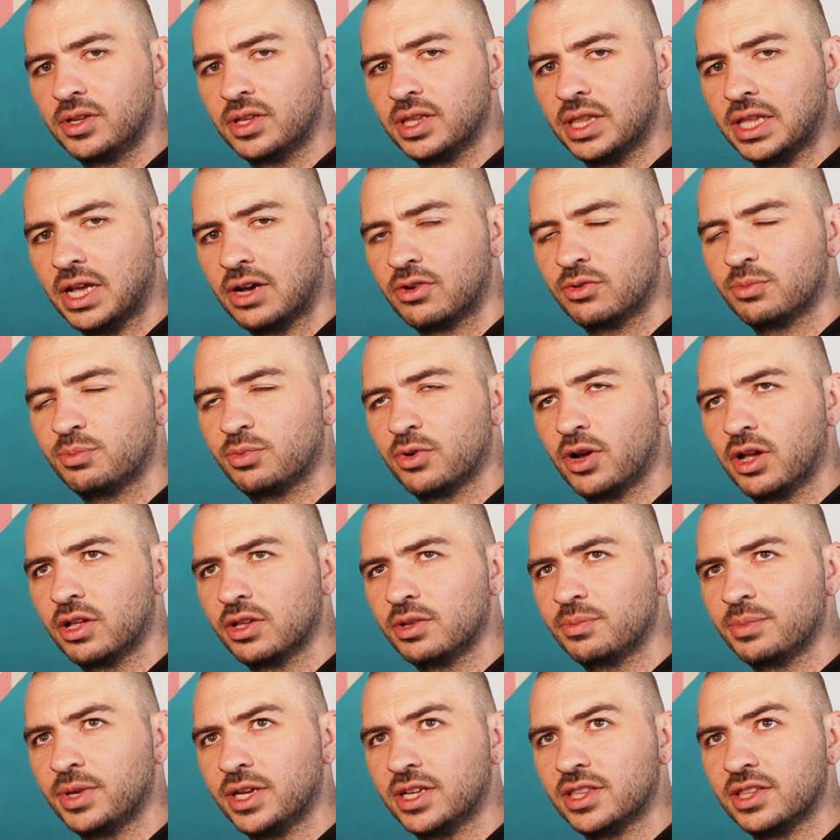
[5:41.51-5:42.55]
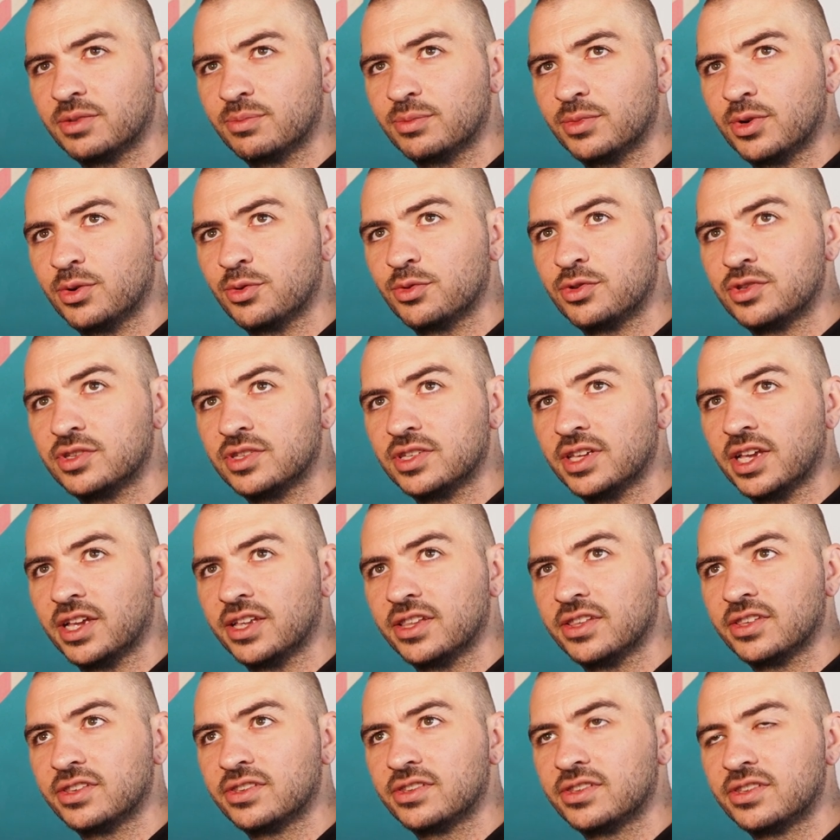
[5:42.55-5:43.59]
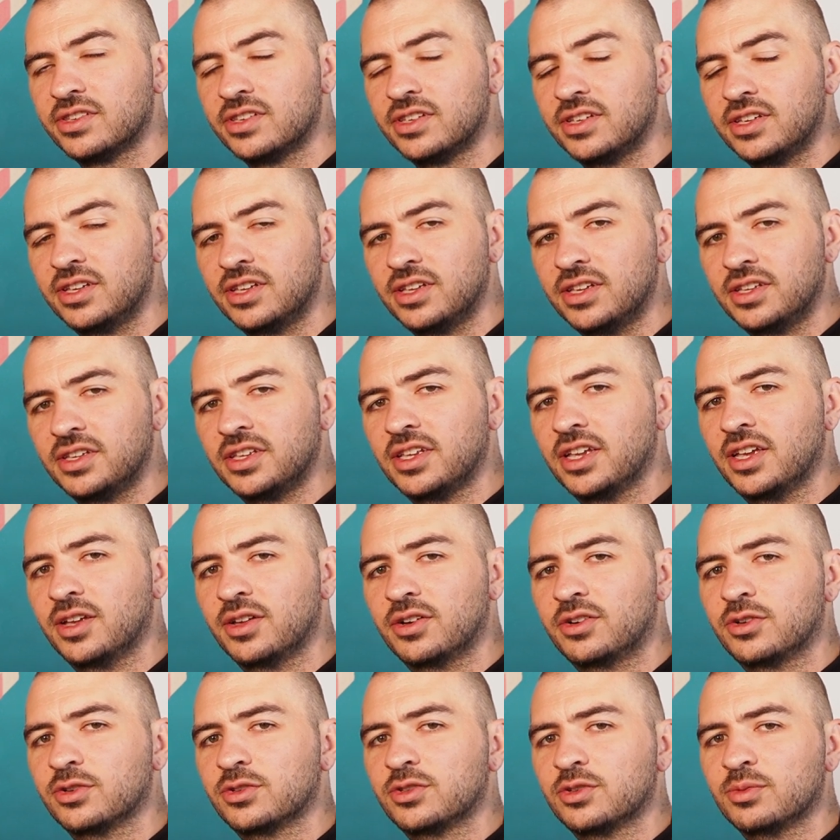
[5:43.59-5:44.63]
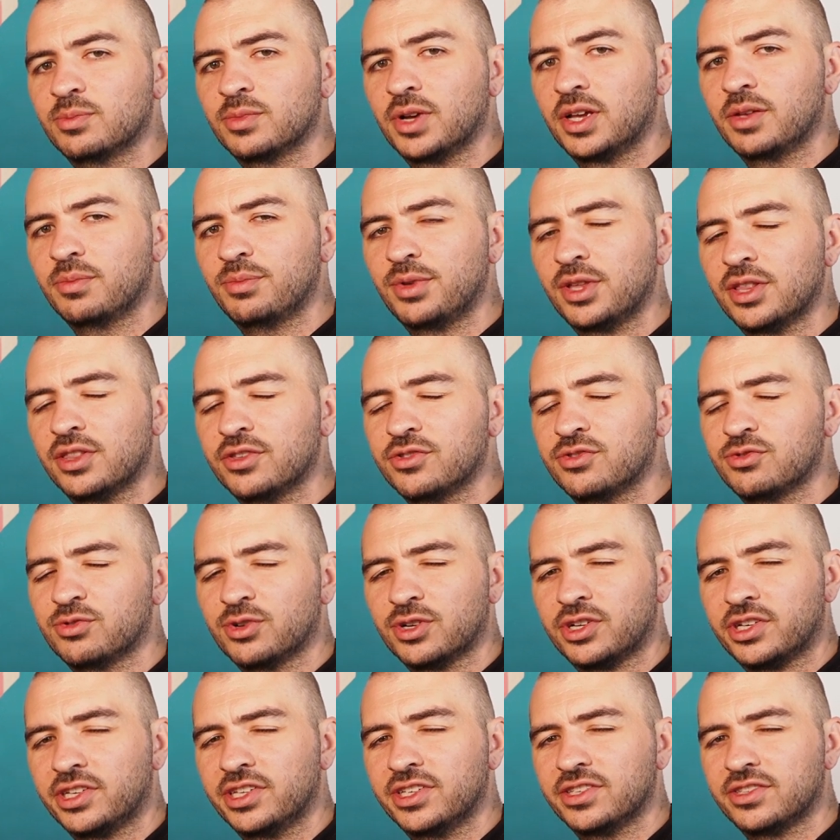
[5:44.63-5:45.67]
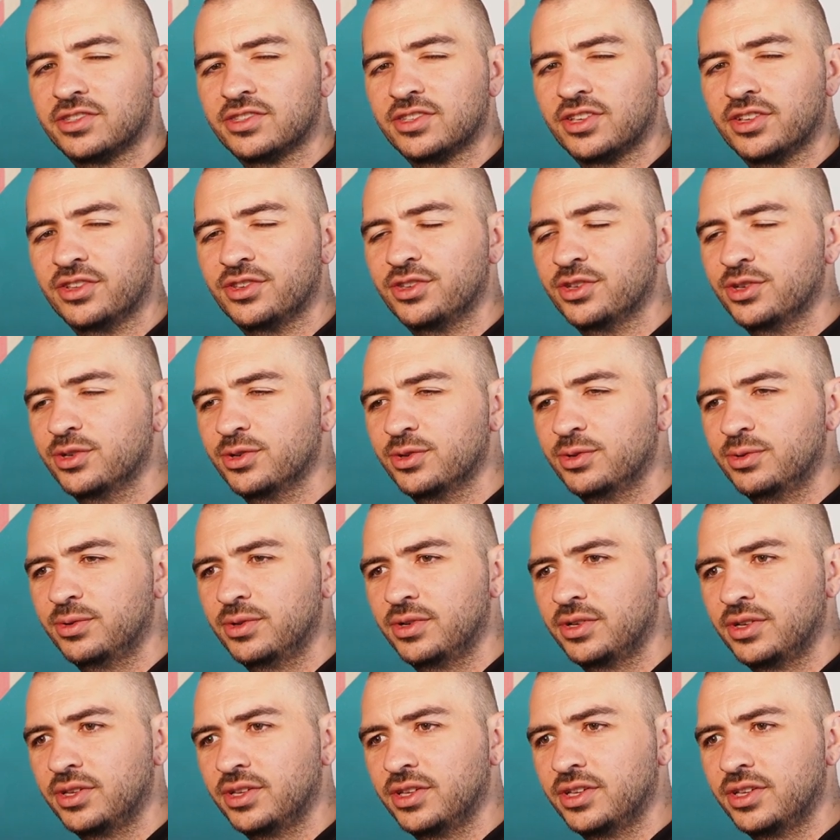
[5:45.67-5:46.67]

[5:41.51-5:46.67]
That would probably make the most sense. It also might be the trickiest to do.